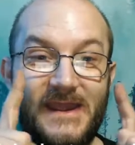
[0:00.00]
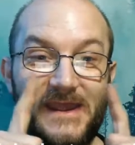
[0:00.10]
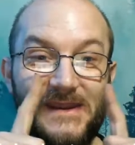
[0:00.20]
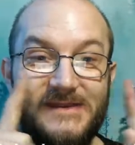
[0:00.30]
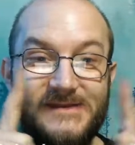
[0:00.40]

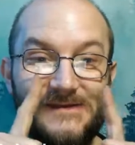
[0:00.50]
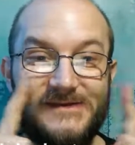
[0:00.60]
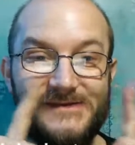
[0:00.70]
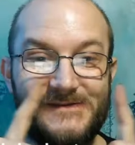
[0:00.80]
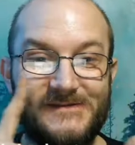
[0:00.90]

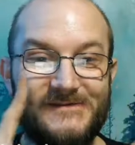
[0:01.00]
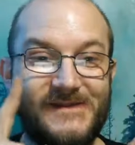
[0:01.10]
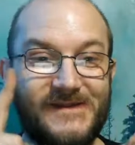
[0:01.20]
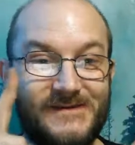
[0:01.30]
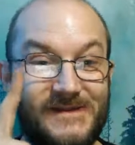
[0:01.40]
edit,
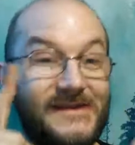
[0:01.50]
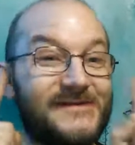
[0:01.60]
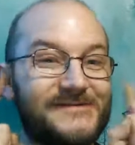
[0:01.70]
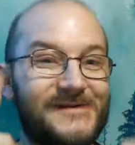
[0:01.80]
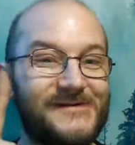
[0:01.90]
like
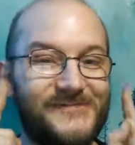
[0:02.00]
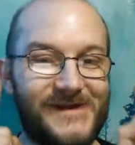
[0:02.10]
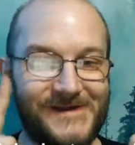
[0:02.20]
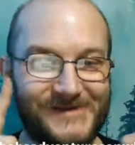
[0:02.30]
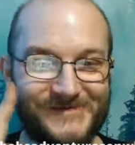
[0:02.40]
take stuff
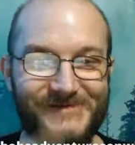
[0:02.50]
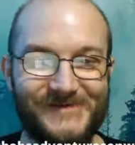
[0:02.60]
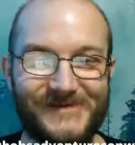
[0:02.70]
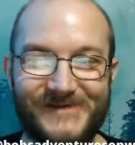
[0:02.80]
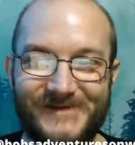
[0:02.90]
out
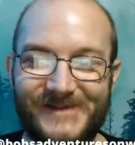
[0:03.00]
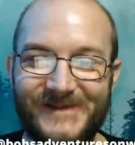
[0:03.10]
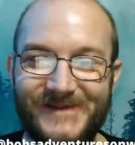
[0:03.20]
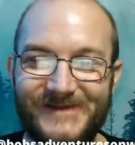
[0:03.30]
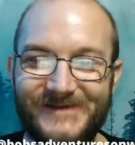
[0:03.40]

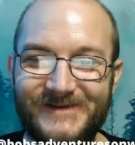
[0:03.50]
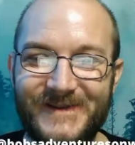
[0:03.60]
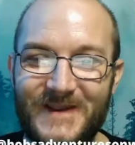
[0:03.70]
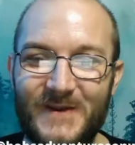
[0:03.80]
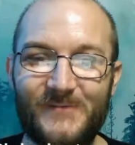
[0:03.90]
and
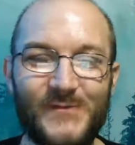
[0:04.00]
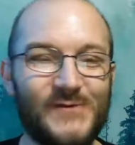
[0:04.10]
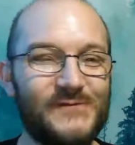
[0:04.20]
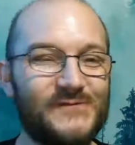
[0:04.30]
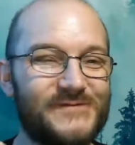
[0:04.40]

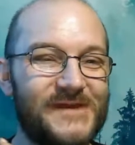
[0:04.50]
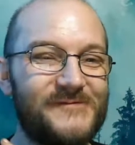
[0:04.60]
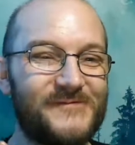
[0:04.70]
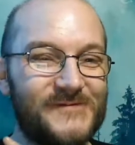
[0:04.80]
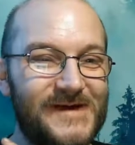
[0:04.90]
move
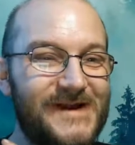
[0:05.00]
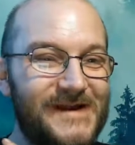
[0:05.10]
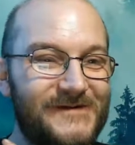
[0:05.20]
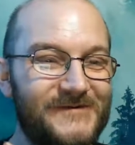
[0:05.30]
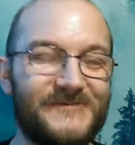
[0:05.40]
stuff
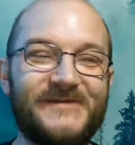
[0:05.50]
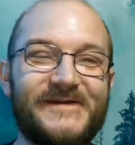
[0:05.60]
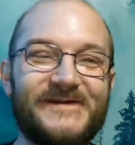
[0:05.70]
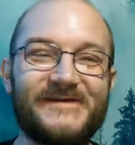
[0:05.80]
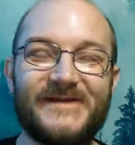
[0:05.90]
around
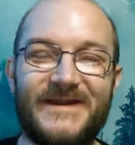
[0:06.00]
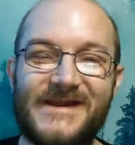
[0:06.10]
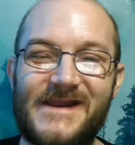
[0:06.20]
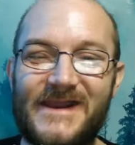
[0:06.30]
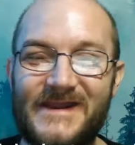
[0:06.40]

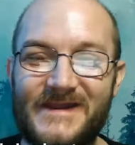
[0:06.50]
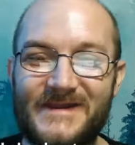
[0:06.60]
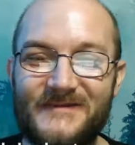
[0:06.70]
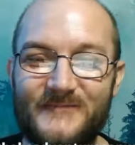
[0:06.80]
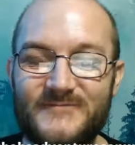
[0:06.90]

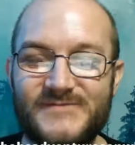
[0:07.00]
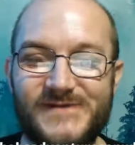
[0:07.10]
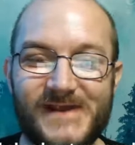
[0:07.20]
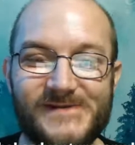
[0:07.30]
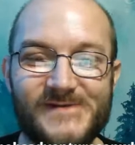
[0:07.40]
and
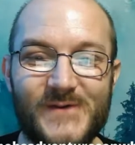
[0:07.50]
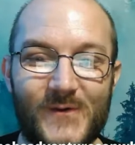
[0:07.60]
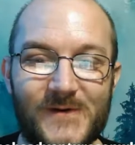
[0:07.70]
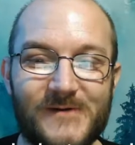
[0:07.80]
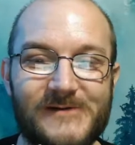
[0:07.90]
change the
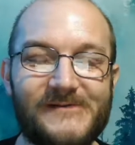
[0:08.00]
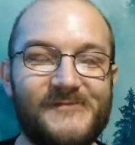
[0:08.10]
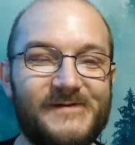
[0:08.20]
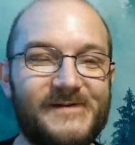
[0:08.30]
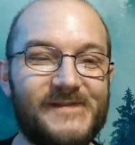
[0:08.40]
order
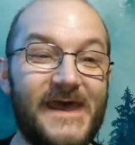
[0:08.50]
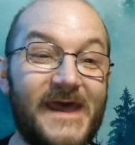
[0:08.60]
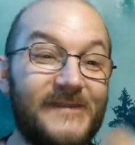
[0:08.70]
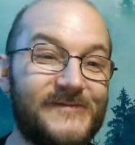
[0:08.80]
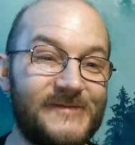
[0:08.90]
if it needs.
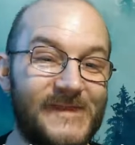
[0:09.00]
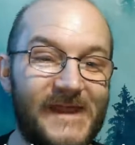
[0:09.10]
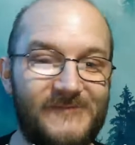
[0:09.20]
That's